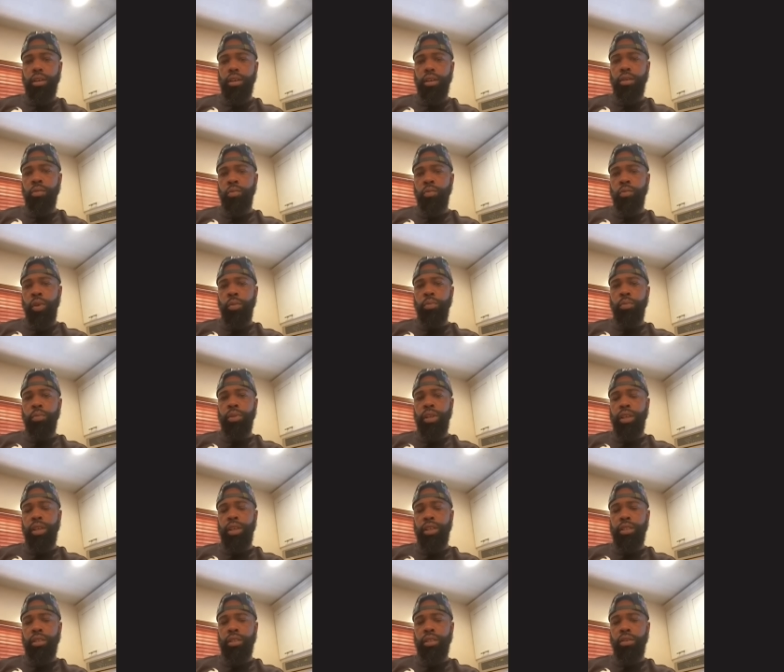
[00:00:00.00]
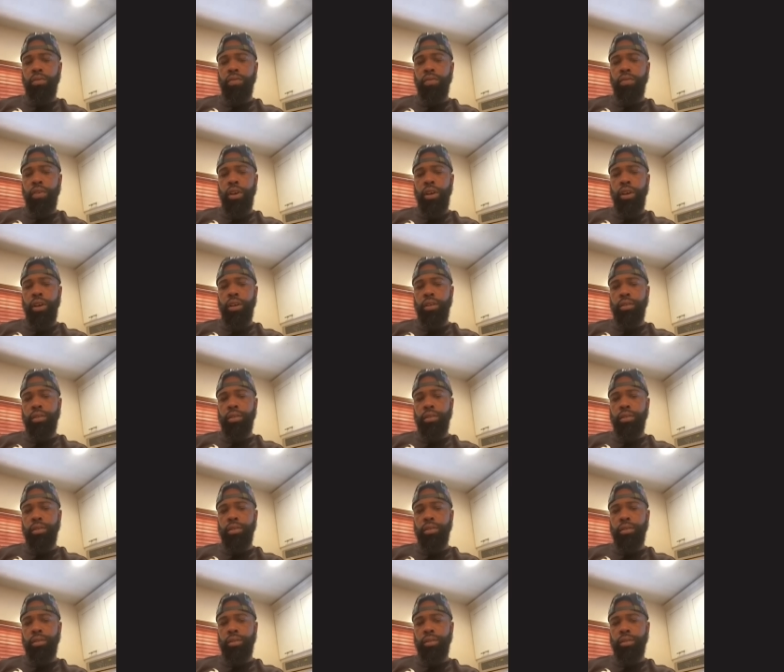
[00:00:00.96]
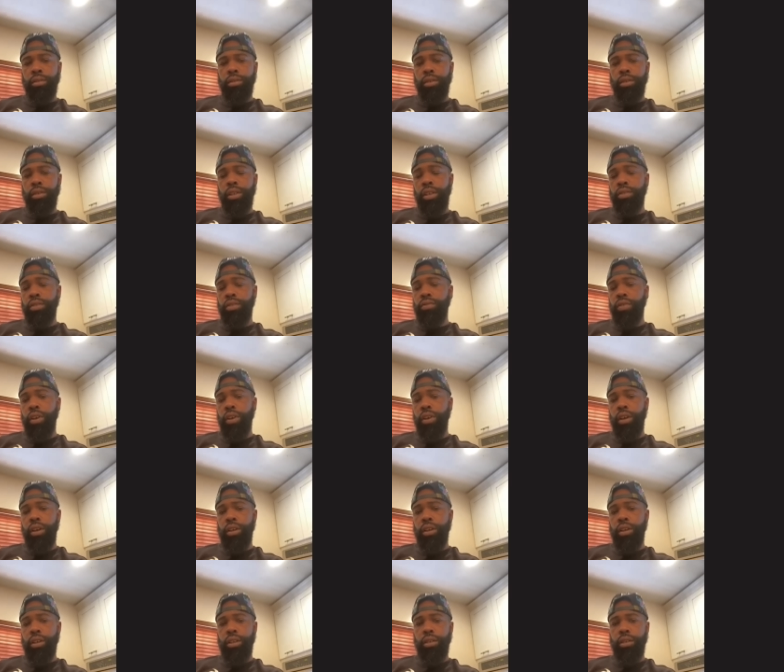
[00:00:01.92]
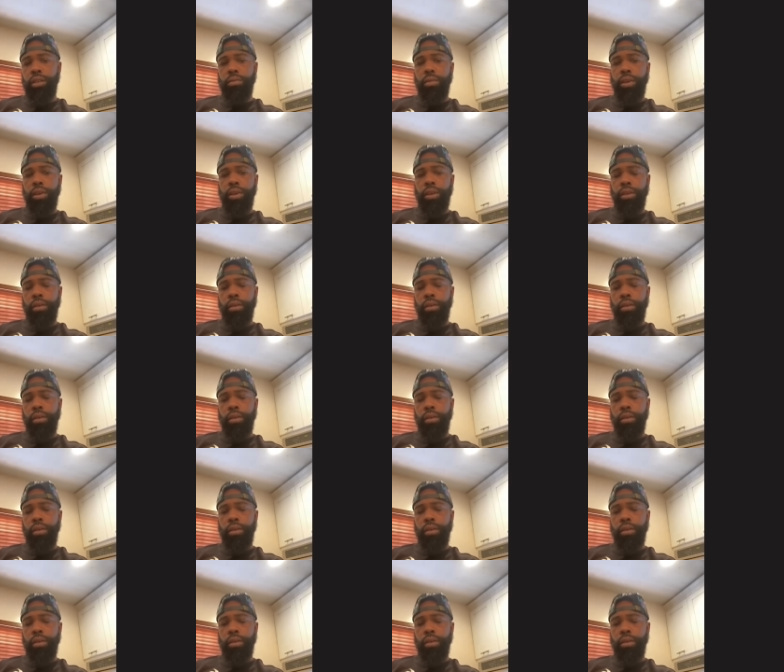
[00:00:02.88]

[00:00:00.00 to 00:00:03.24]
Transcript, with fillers: my plan so far. Thus far, anyway.